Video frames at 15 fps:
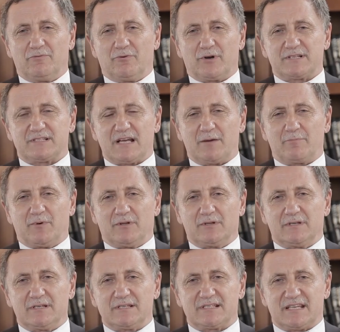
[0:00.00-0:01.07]
For example,
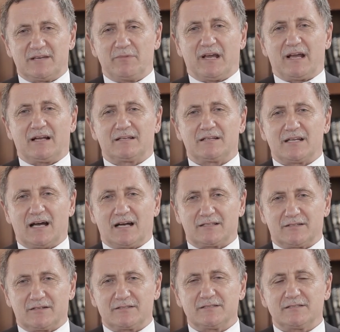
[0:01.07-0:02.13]

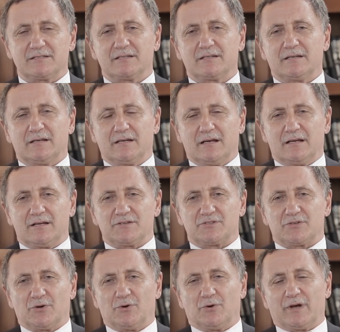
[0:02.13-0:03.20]
semiconductors,
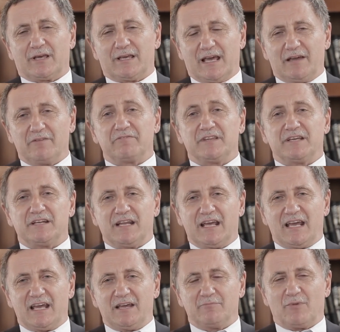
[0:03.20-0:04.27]
so gave the
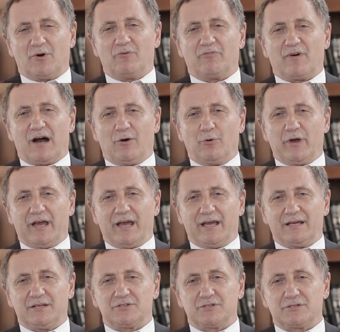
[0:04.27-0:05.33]
name of our
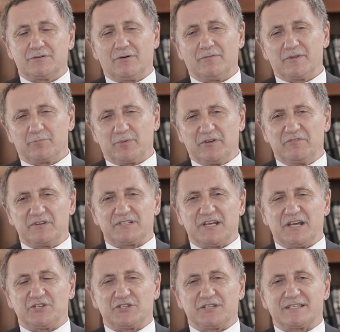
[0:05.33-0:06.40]
age, the previous
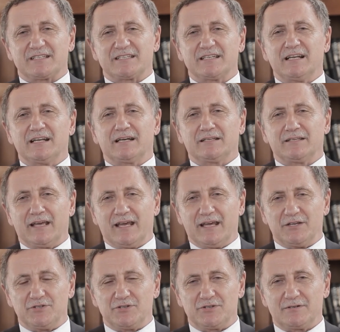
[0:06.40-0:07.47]
age is a silicon
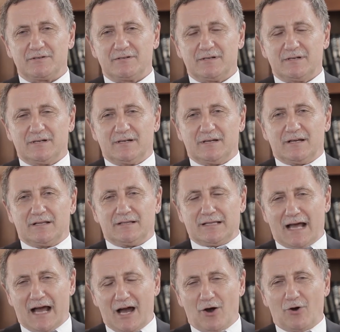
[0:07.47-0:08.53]
age.
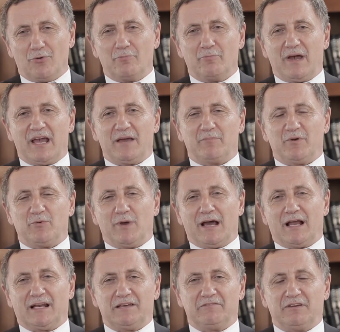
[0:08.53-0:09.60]
Now maybe we are
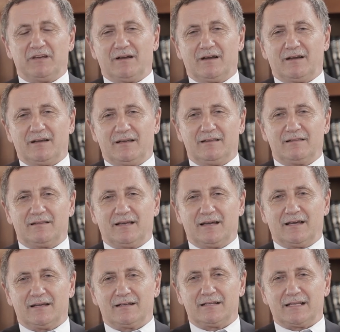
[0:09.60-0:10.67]
living in
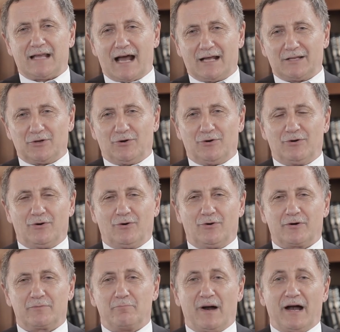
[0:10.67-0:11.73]
the nano
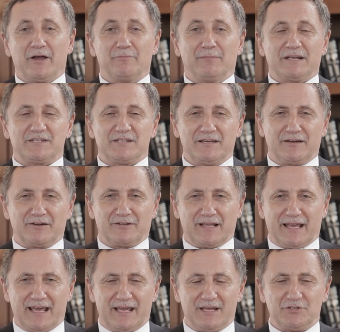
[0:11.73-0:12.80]
or biomaterial
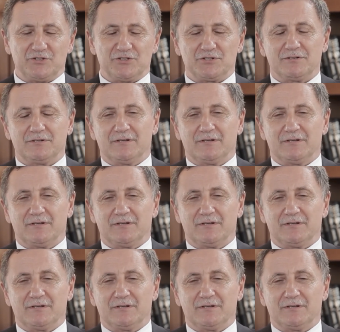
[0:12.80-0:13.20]
age,